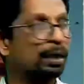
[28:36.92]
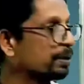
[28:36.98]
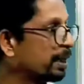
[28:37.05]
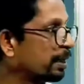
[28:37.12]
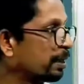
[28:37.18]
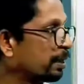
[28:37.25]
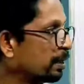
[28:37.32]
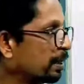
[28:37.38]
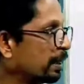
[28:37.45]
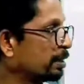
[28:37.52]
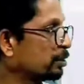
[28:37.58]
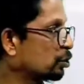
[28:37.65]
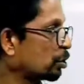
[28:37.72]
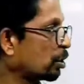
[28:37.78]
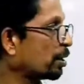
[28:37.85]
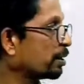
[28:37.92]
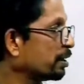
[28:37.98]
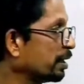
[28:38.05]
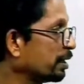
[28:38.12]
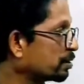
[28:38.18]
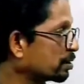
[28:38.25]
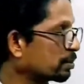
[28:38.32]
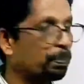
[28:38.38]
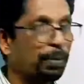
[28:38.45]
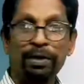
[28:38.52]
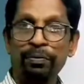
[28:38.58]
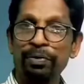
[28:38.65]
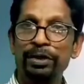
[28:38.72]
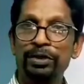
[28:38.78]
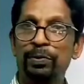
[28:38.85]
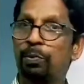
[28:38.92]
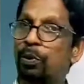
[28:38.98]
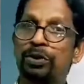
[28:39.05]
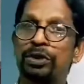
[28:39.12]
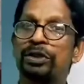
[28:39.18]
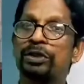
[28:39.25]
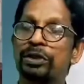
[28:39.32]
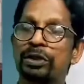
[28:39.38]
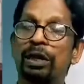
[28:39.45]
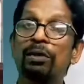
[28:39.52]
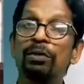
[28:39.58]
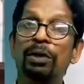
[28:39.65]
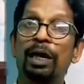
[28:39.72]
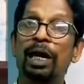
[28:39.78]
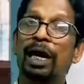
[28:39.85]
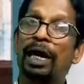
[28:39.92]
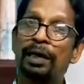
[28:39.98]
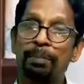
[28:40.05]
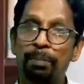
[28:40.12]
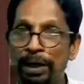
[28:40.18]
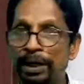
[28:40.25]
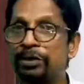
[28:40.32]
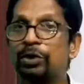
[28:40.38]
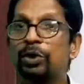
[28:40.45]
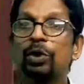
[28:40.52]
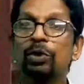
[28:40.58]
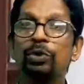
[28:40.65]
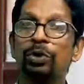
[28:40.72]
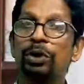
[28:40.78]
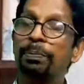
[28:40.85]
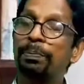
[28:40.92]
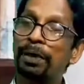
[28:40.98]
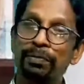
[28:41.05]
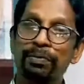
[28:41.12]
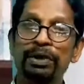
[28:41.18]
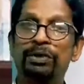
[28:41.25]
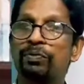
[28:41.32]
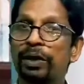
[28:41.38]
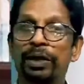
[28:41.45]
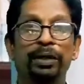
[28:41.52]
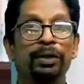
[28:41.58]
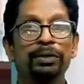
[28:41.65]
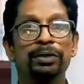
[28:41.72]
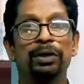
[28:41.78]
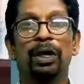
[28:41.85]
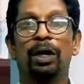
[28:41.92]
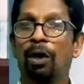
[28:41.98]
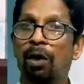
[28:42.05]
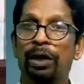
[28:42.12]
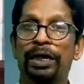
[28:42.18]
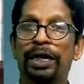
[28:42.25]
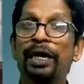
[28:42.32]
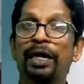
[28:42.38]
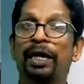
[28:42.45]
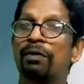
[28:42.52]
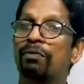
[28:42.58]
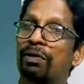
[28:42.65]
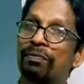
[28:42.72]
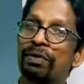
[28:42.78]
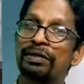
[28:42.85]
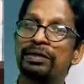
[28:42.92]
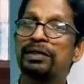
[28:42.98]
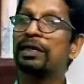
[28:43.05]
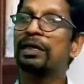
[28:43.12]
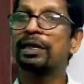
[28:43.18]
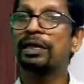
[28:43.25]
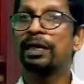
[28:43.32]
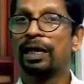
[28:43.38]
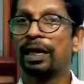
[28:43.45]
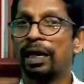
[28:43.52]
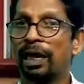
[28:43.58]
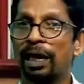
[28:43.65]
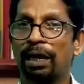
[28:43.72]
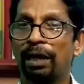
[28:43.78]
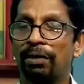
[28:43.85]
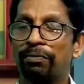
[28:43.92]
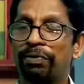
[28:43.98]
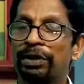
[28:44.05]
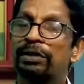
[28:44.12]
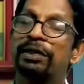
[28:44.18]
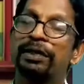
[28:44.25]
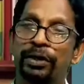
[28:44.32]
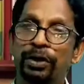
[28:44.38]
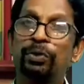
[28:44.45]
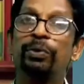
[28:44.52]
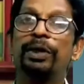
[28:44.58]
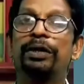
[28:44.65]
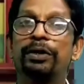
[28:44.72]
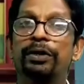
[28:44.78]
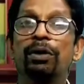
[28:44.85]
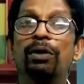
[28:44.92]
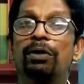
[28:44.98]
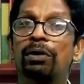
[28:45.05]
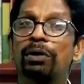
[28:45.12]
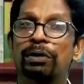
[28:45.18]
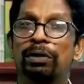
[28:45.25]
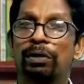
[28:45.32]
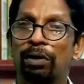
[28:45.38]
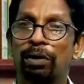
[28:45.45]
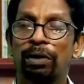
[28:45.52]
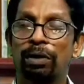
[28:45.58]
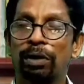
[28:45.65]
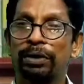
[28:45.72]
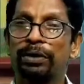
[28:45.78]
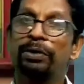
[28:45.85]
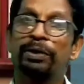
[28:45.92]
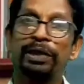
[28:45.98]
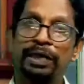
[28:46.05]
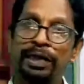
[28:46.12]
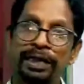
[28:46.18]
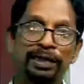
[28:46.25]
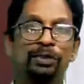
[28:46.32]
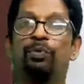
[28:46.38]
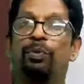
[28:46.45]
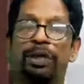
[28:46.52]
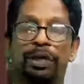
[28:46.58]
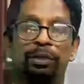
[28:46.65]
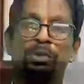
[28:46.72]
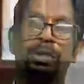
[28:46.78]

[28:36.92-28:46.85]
then enjoy these previous portions now, and please go through the previous videos. Okay, we will see with the new video during the next week.